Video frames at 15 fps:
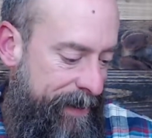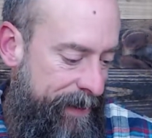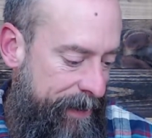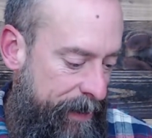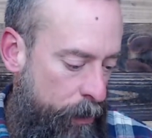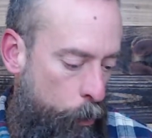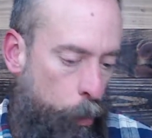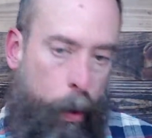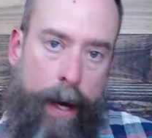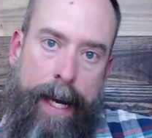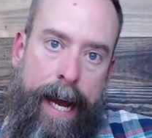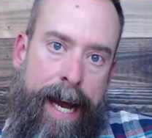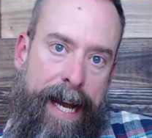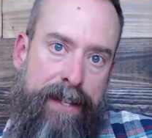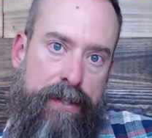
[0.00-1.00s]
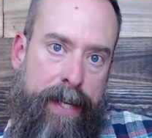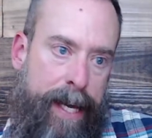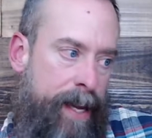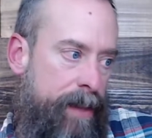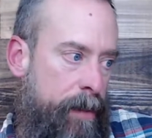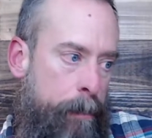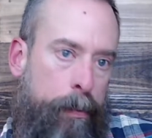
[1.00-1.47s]
What
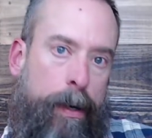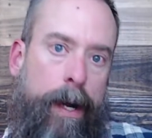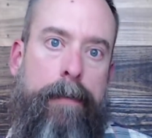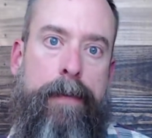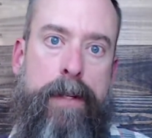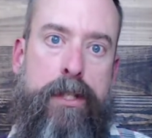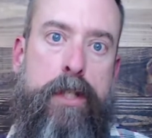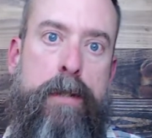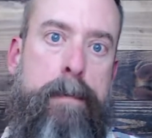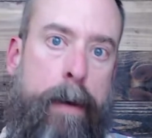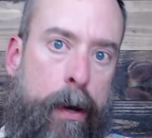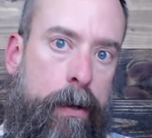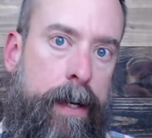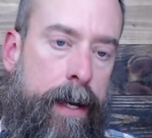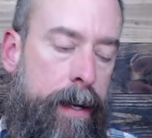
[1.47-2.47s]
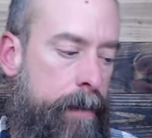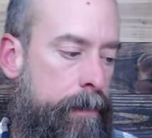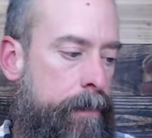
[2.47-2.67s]
Isaiah the prophet spoke of